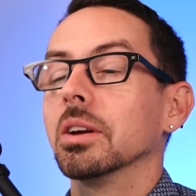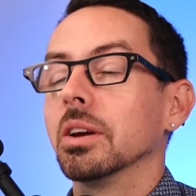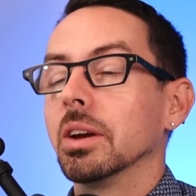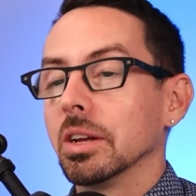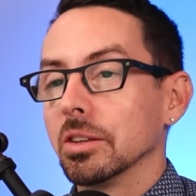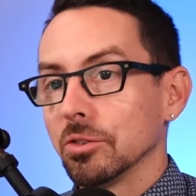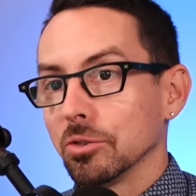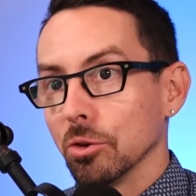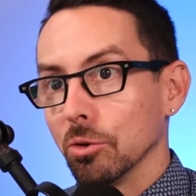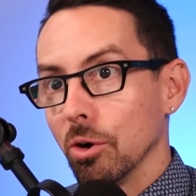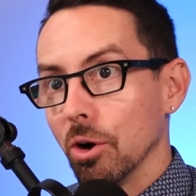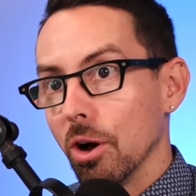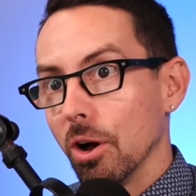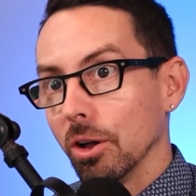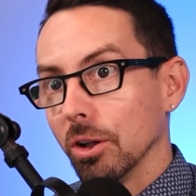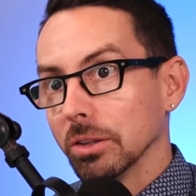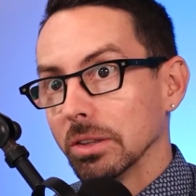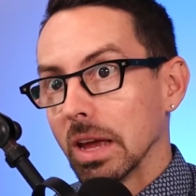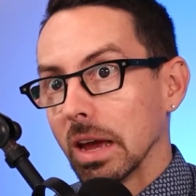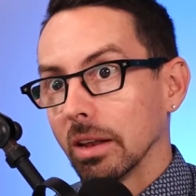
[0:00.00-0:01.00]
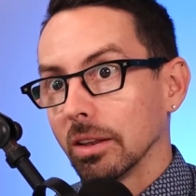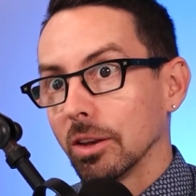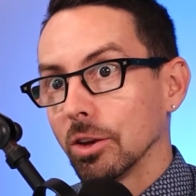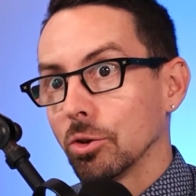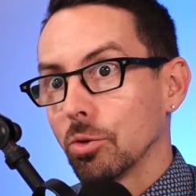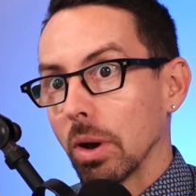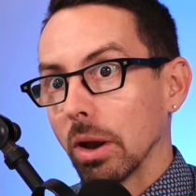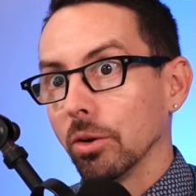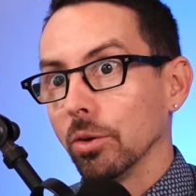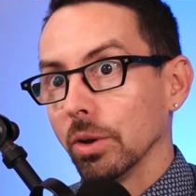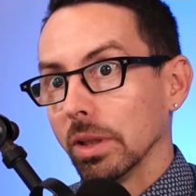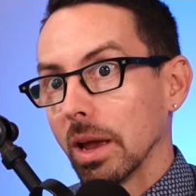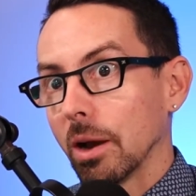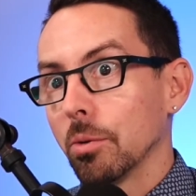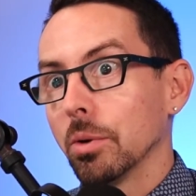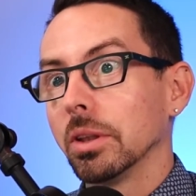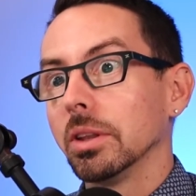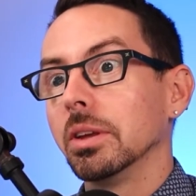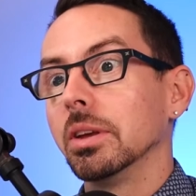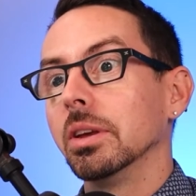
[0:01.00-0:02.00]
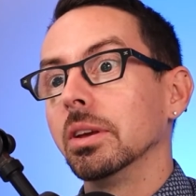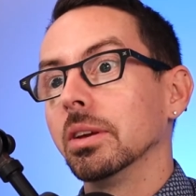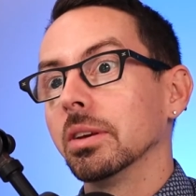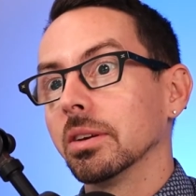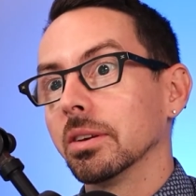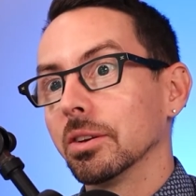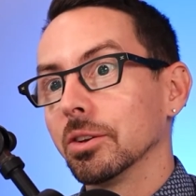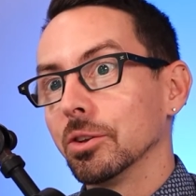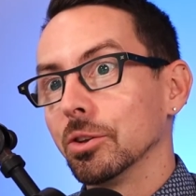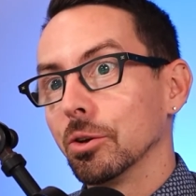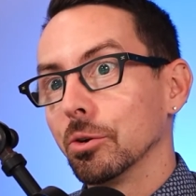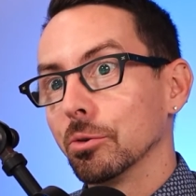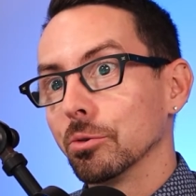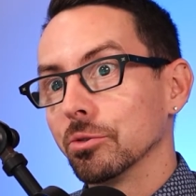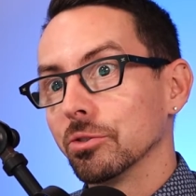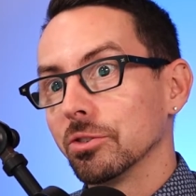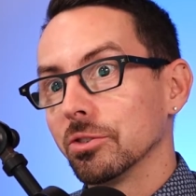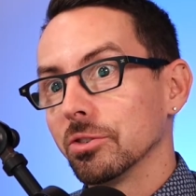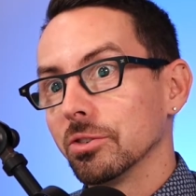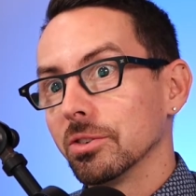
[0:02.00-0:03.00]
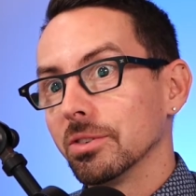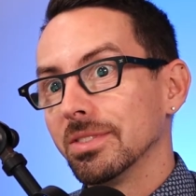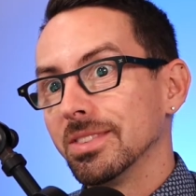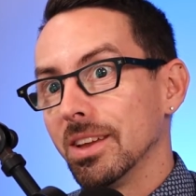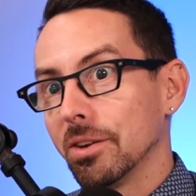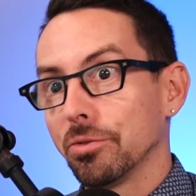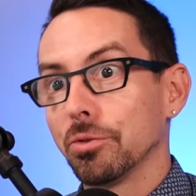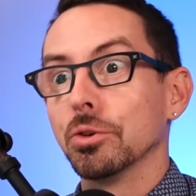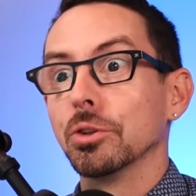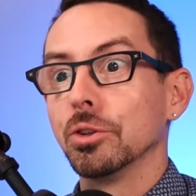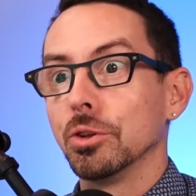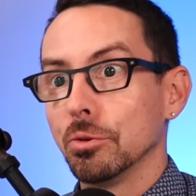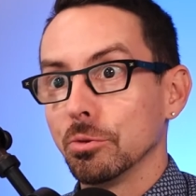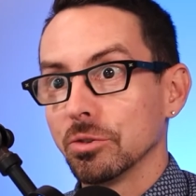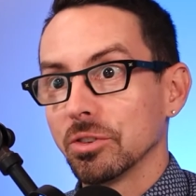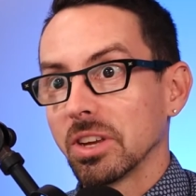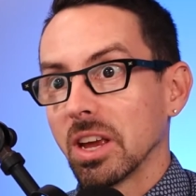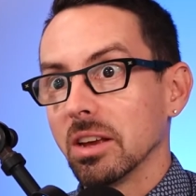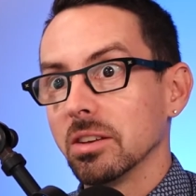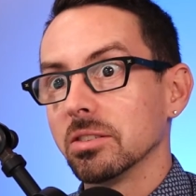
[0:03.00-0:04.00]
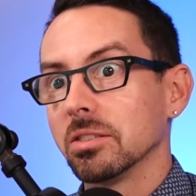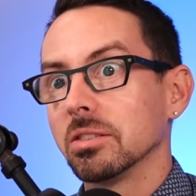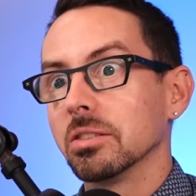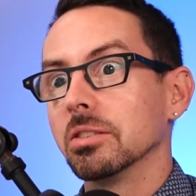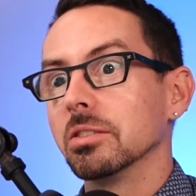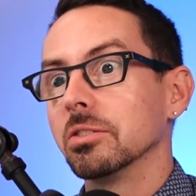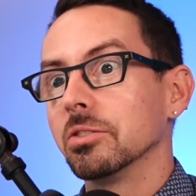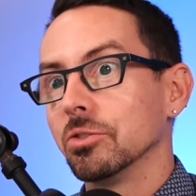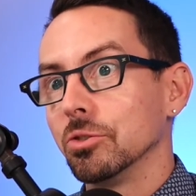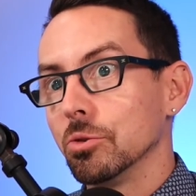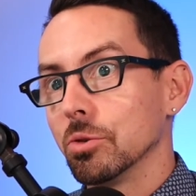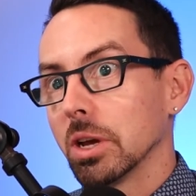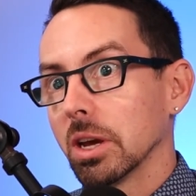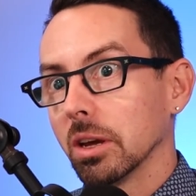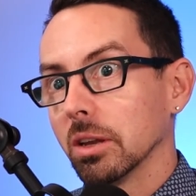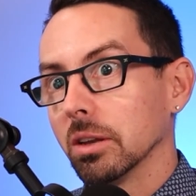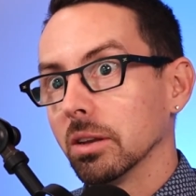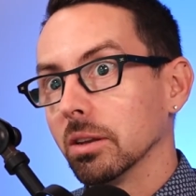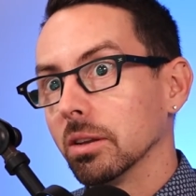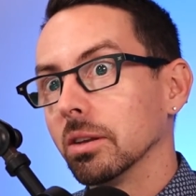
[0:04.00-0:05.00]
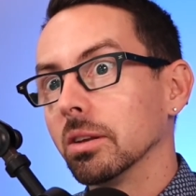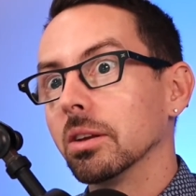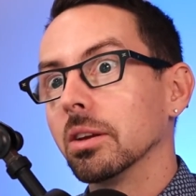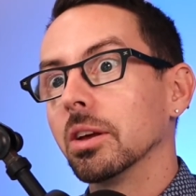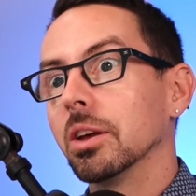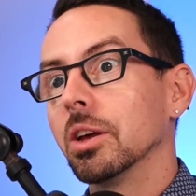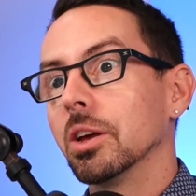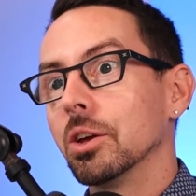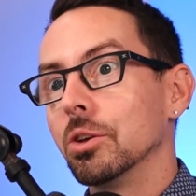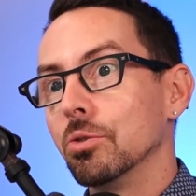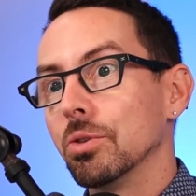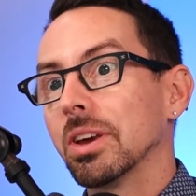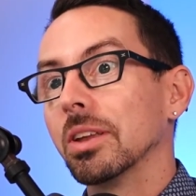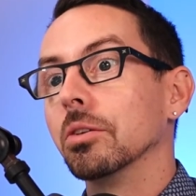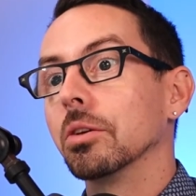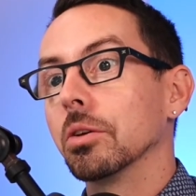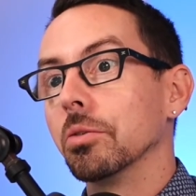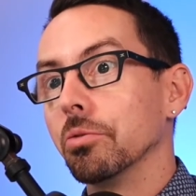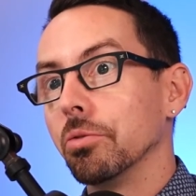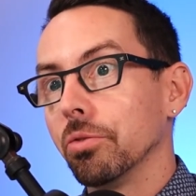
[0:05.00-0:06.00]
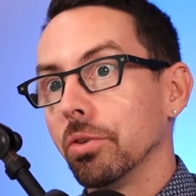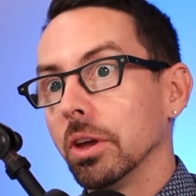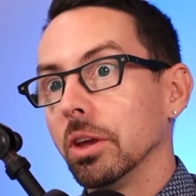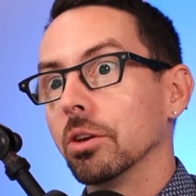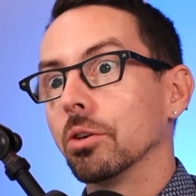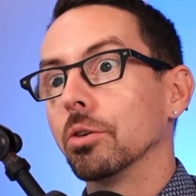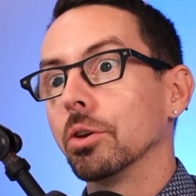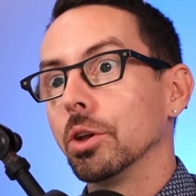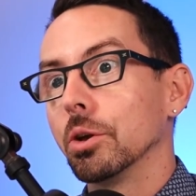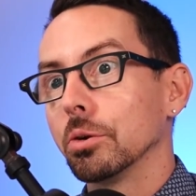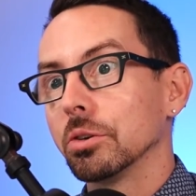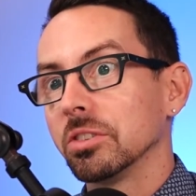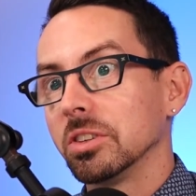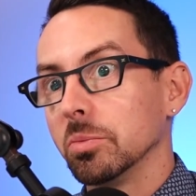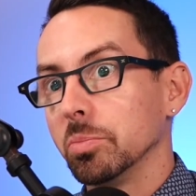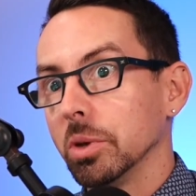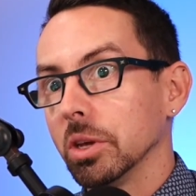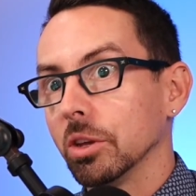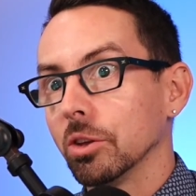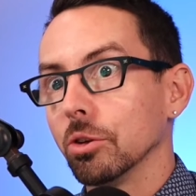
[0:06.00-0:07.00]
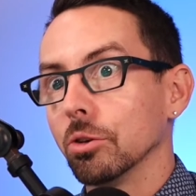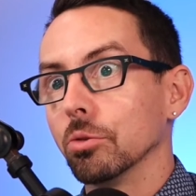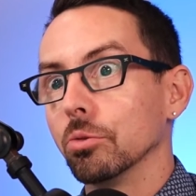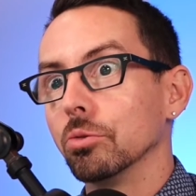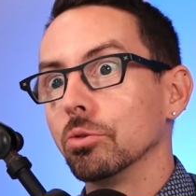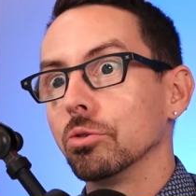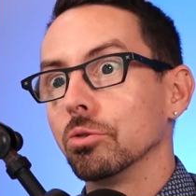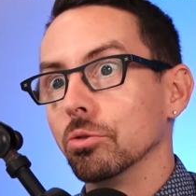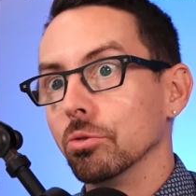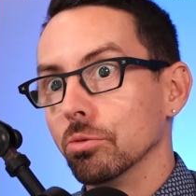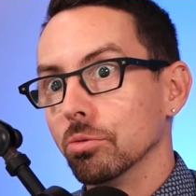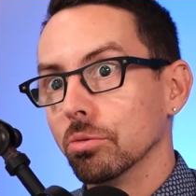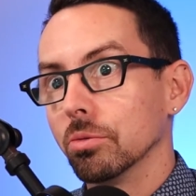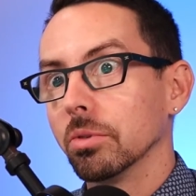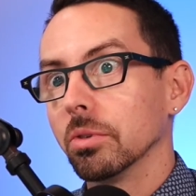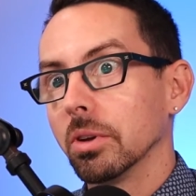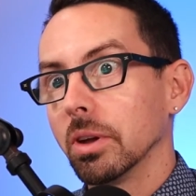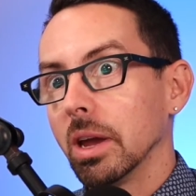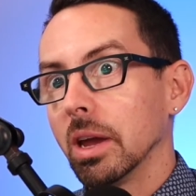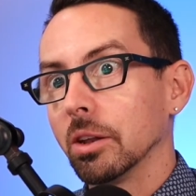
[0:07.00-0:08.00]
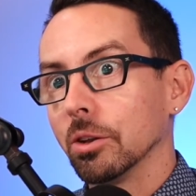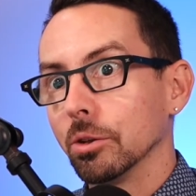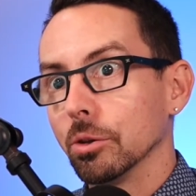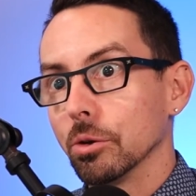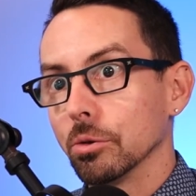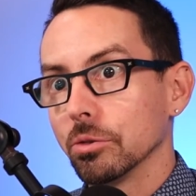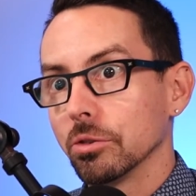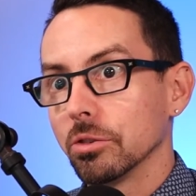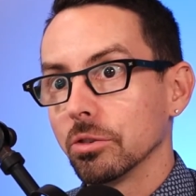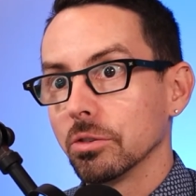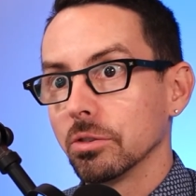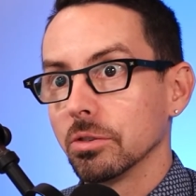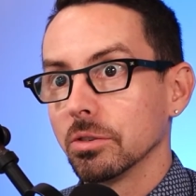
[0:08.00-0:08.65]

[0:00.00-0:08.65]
And so all that granularity, those different use cases, you can configure your CPQ to handle those.